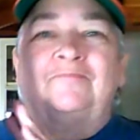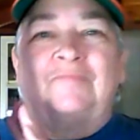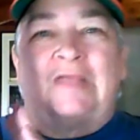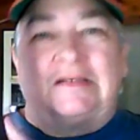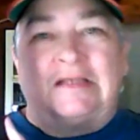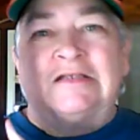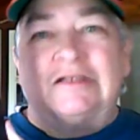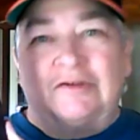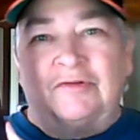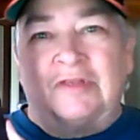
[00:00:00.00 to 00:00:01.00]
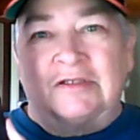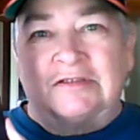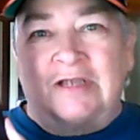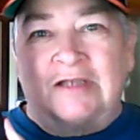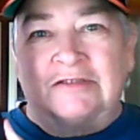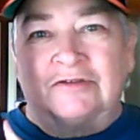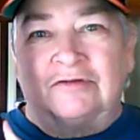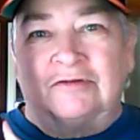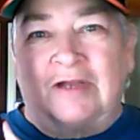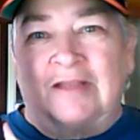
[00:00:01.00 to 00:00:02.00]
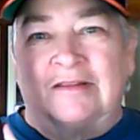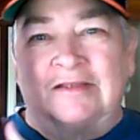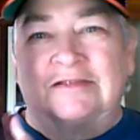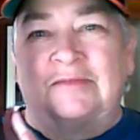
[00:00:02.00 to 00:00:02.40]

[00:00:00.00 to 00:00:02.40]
they tend to do things nicer, I think,